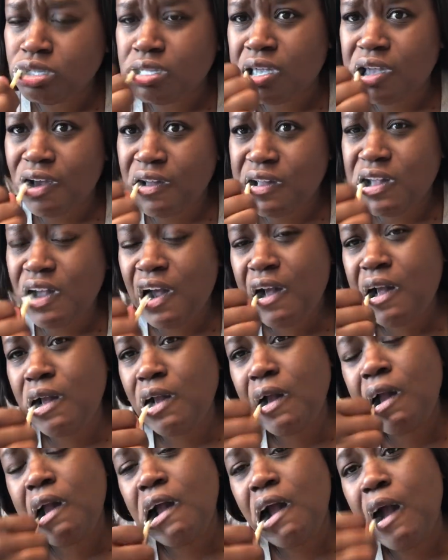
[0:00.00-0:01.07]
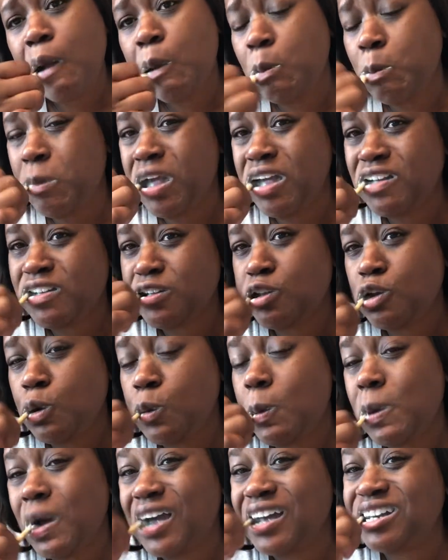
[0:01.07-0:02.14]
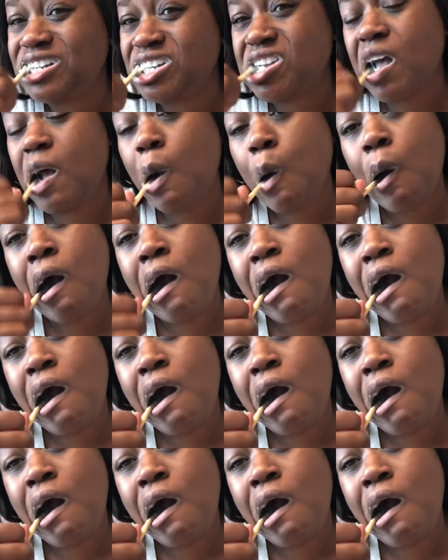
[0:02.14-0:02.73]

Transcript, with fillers: it tastes just like mint toothpaste, so